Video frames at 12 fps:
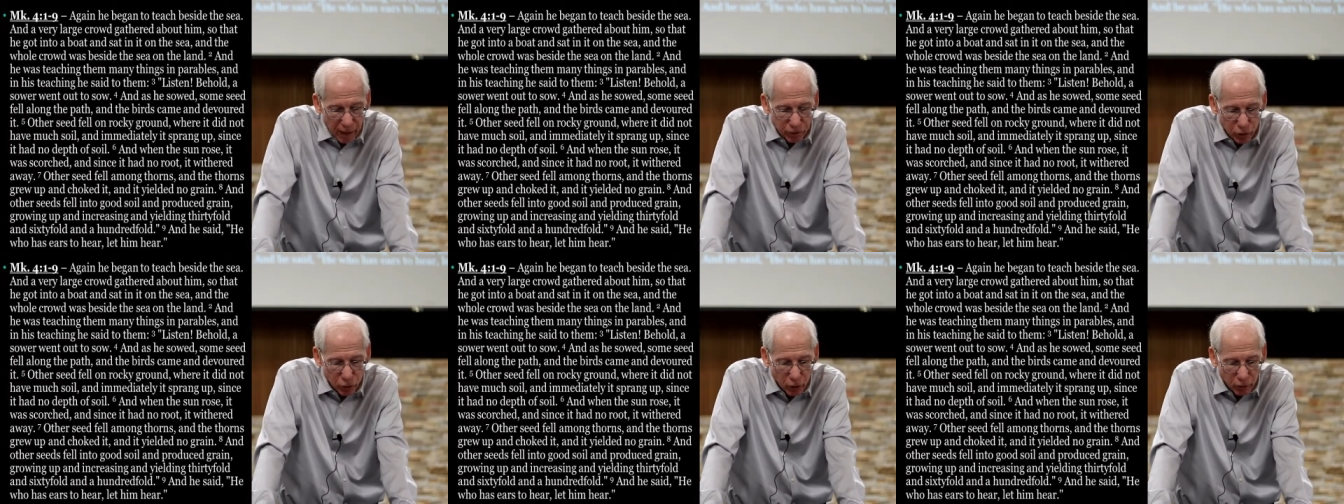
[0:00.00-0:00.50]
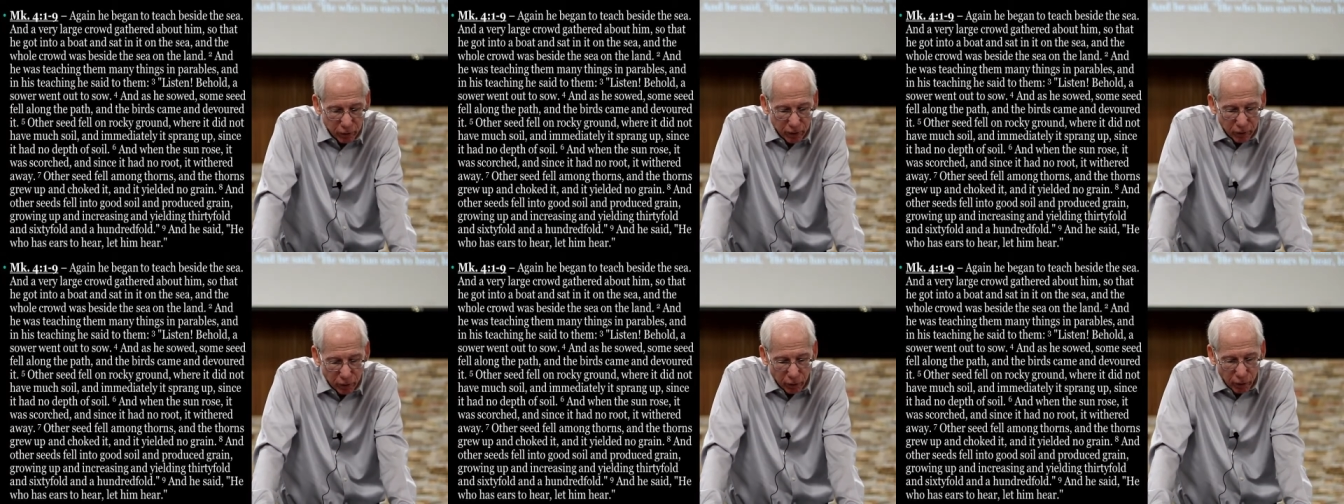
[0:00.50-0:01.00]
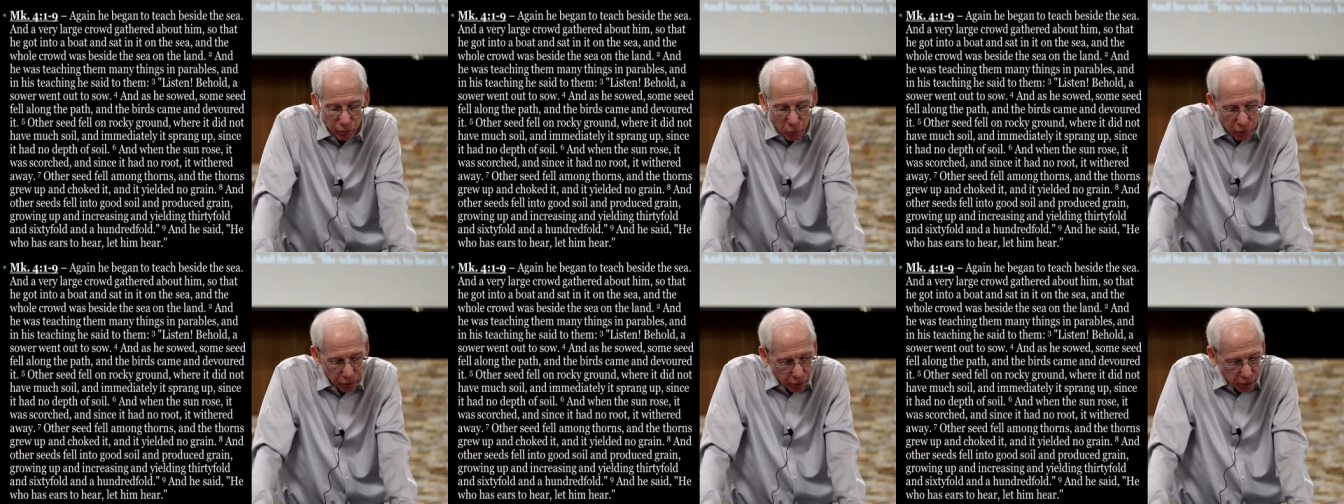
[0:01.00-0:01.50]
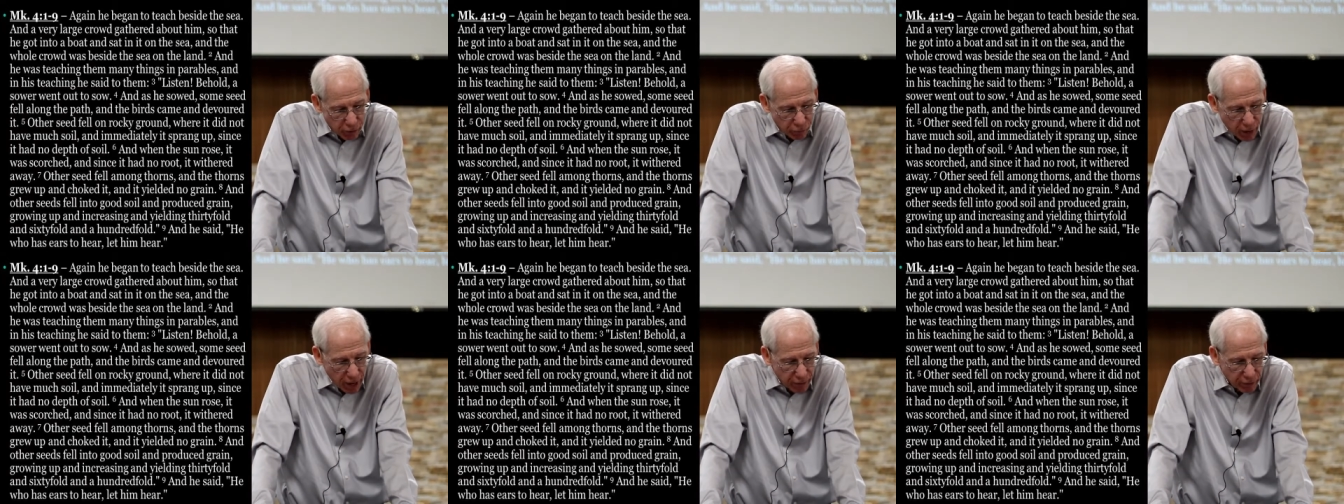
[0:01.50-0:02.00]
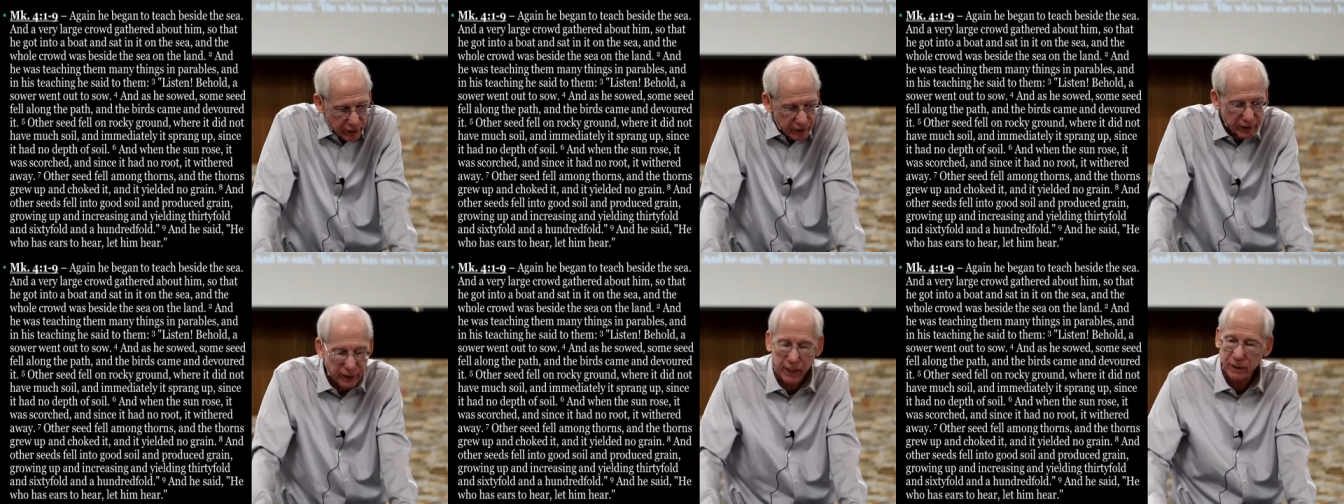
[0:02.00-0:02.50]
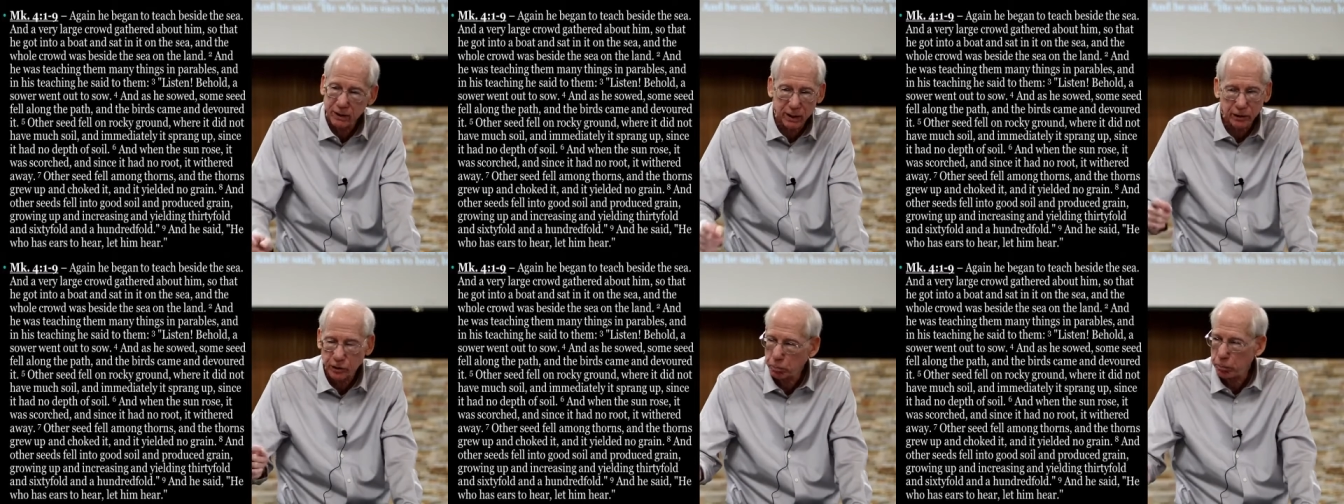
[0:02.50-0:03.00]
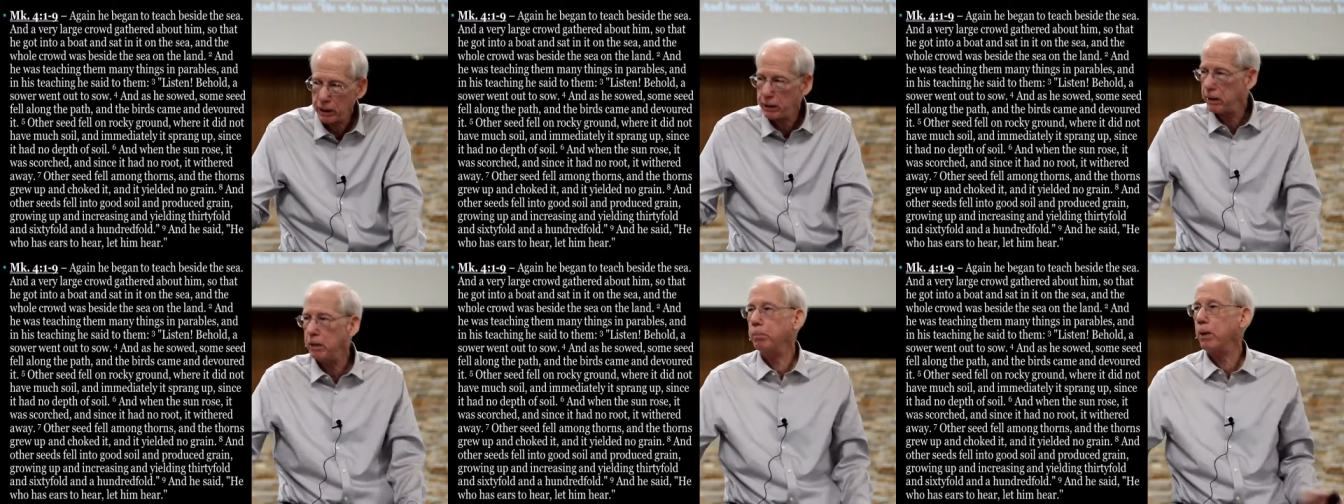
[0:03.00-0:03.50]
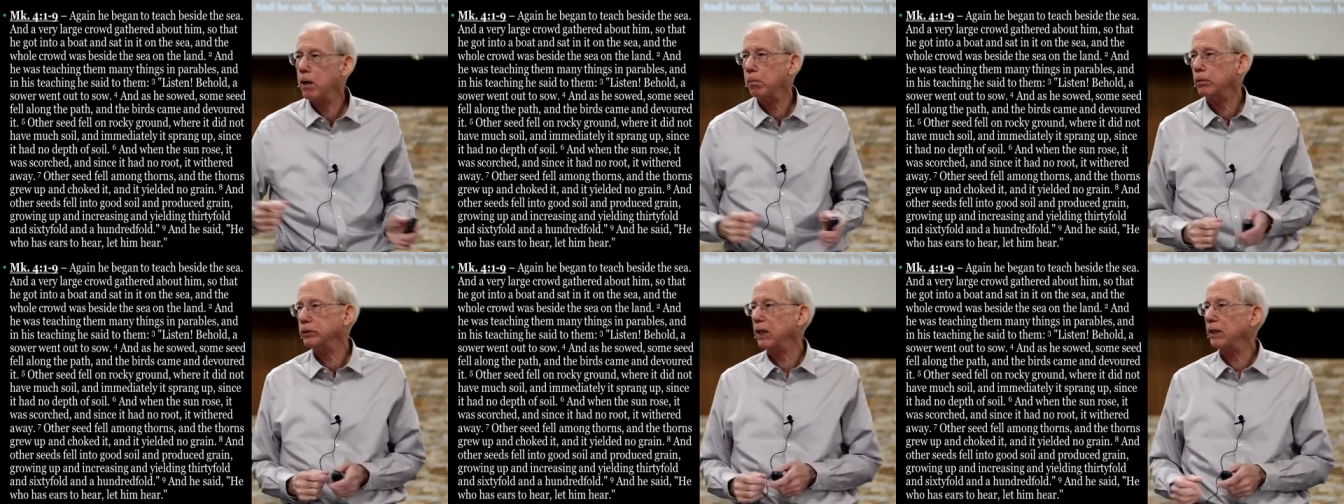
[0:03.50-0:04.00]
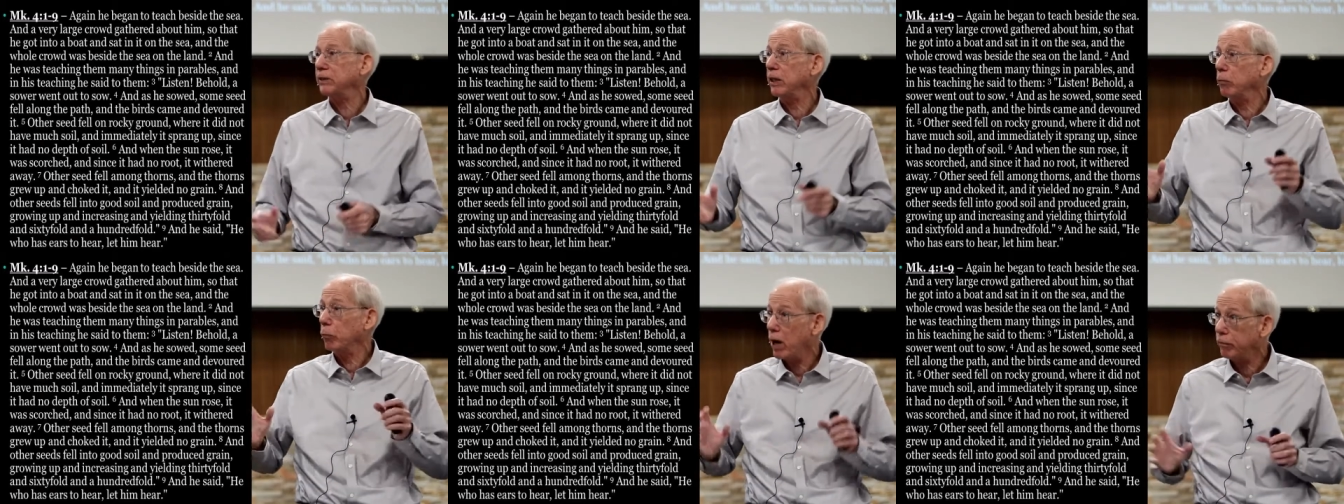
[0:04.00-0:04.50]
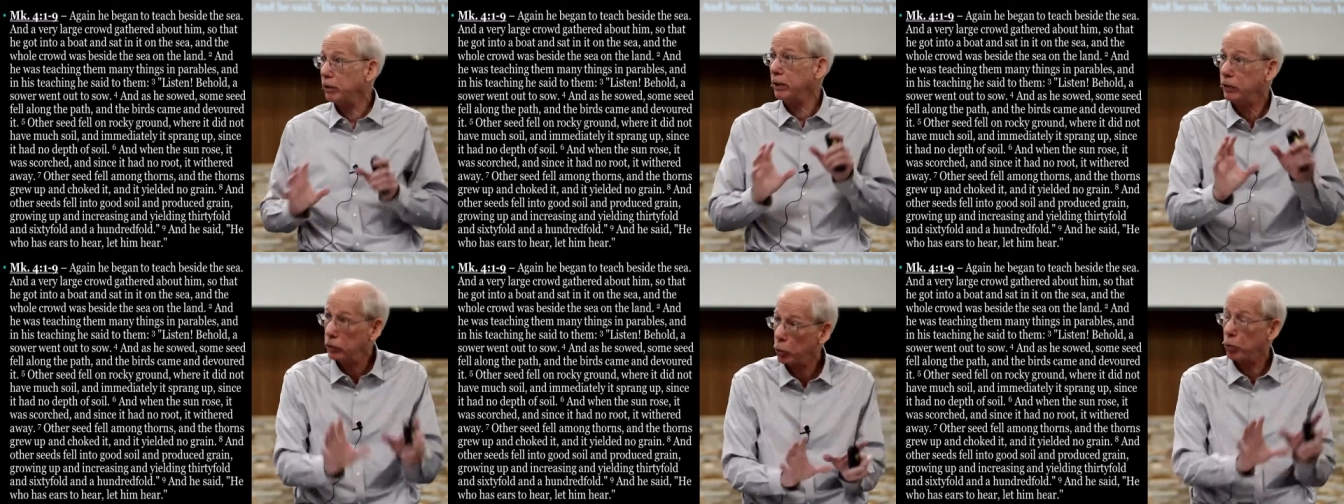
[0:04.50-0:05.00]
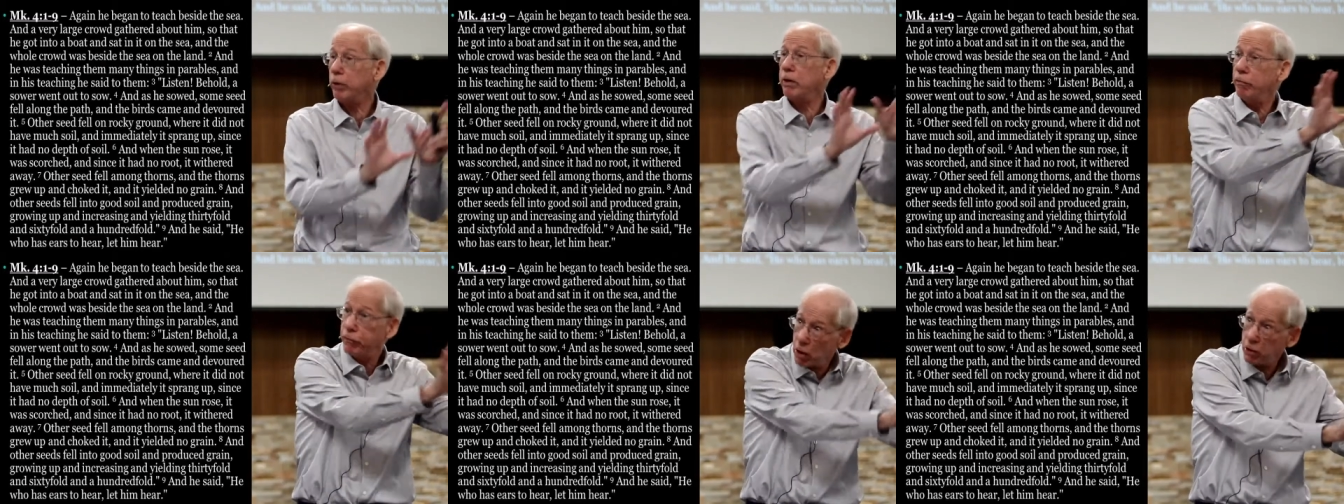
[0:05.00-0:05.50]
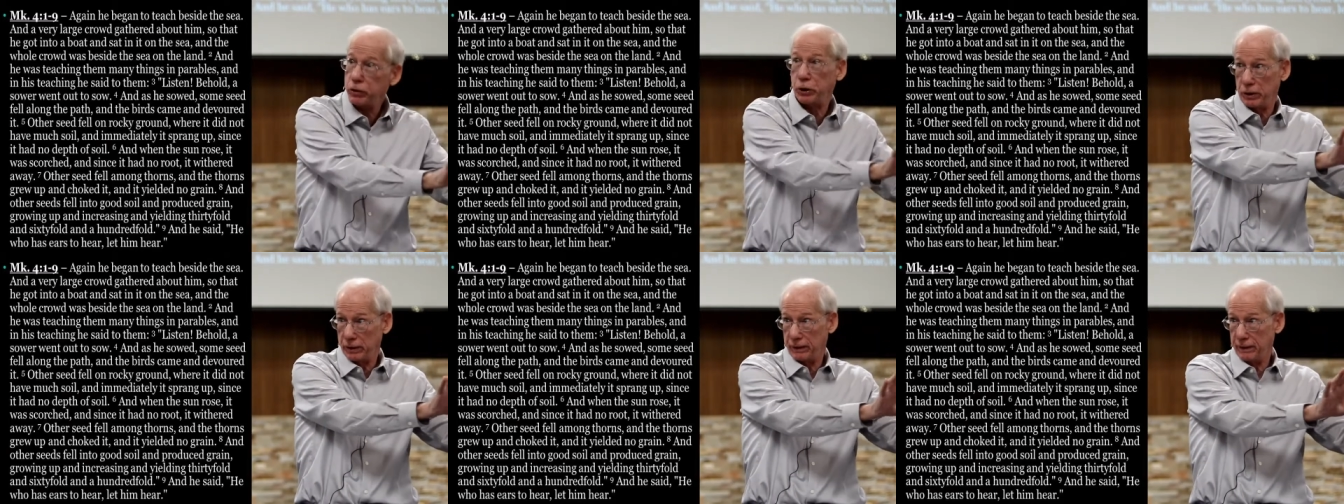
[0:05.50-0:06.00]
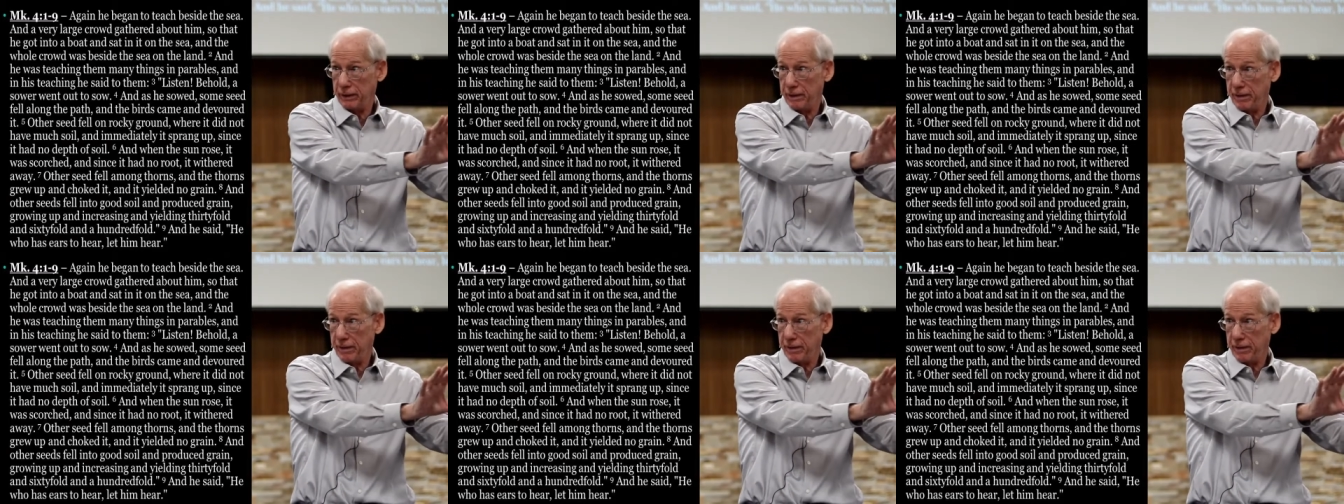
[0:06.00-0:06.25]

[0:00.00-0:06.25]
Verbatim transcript: In Matthew 13, 34, and 35, it indicates that his speaking in parables has a revelatory function.